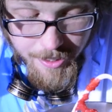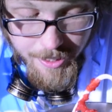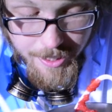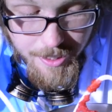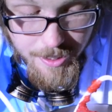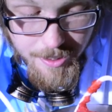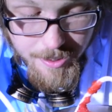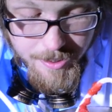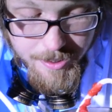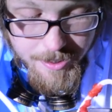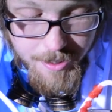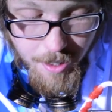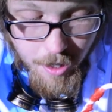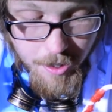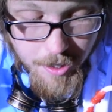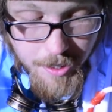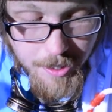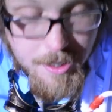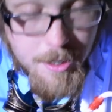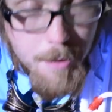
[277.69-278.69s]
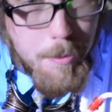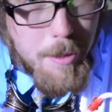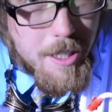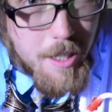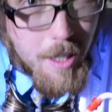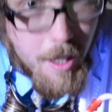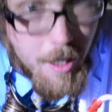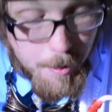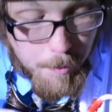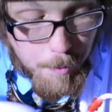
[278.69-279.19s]
It is starting to
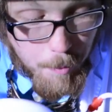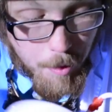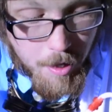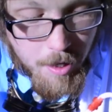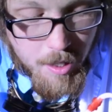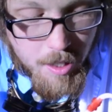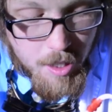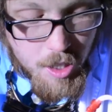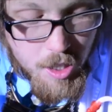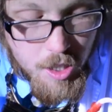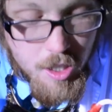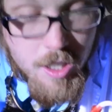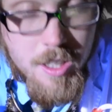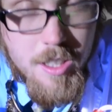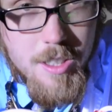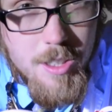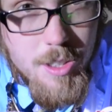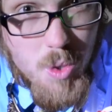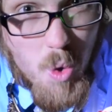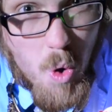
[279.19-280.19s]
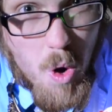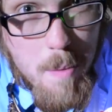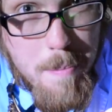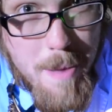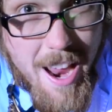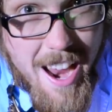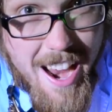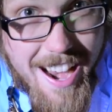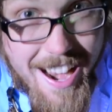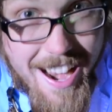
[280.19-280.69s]
become sorbet.